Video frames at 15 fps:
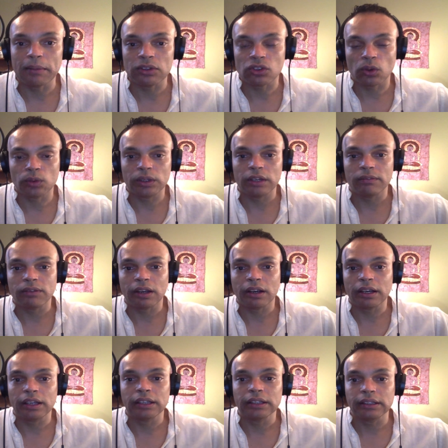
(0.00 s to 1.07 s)
It's only a
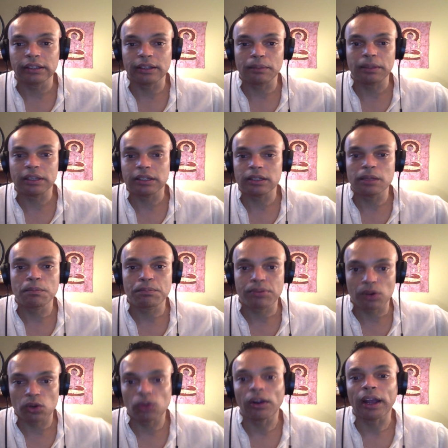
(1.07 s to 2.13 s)
very limited
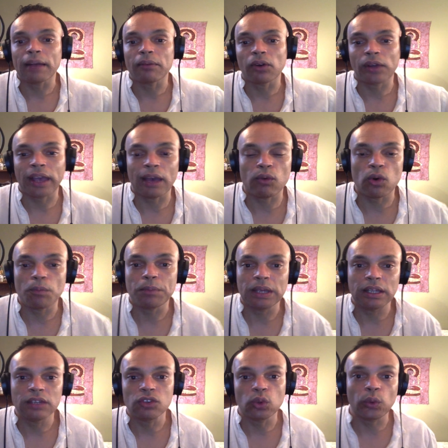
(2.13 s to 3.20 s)
program, okay? I won't
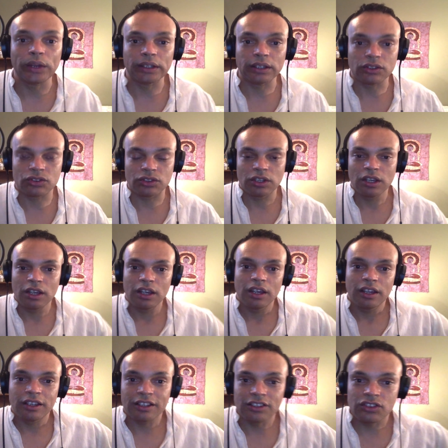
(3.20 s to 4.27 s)
be doing this
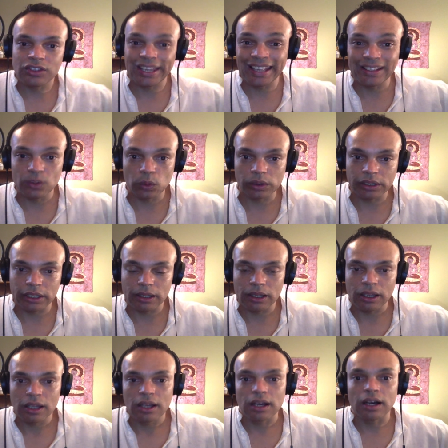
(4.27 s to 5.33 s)
continually
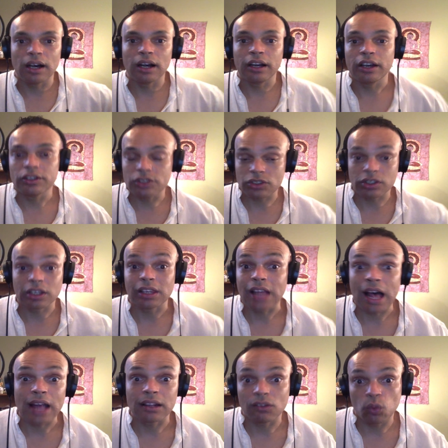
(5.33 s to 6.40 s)
because it's a
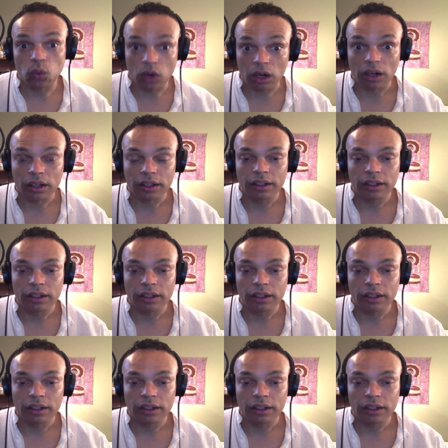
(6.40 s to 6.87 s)
lot of work,